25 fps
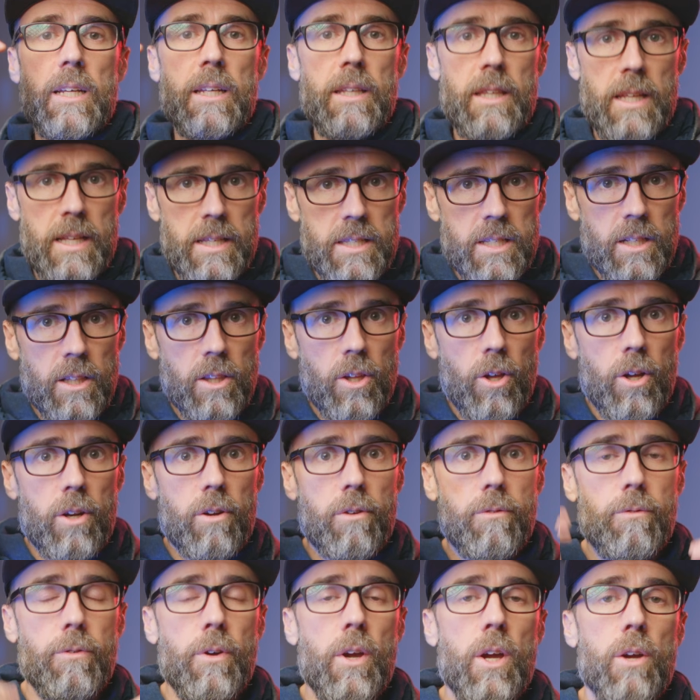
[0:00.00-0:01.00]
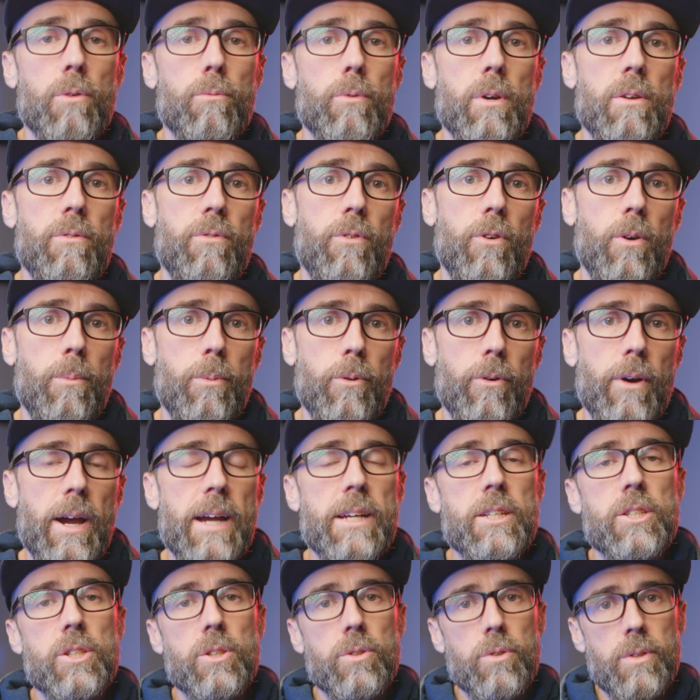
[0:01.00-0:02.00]
and there's a lot of
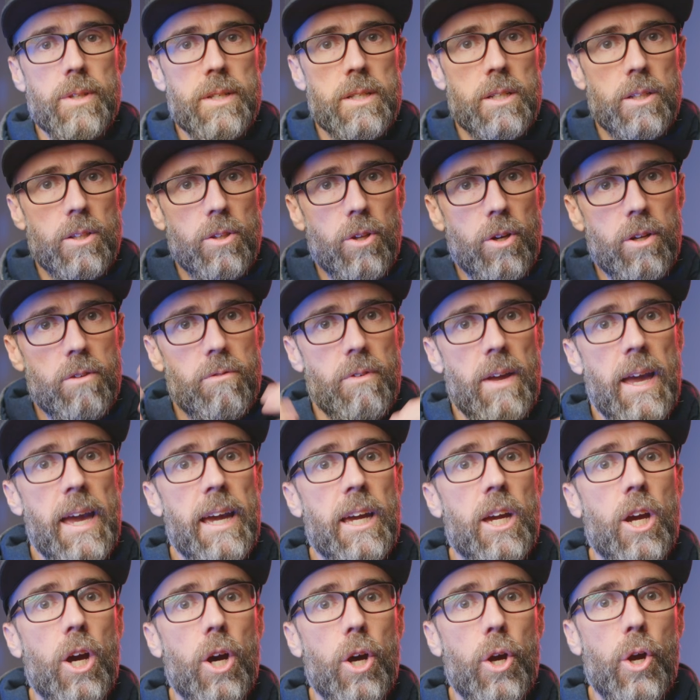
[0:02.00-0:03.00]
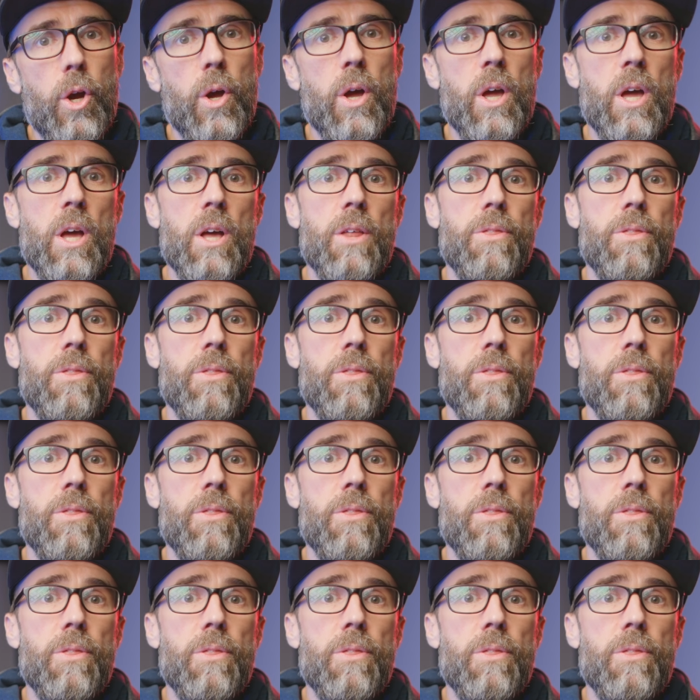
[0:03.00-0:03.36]
reverberation or there's a lot of echo.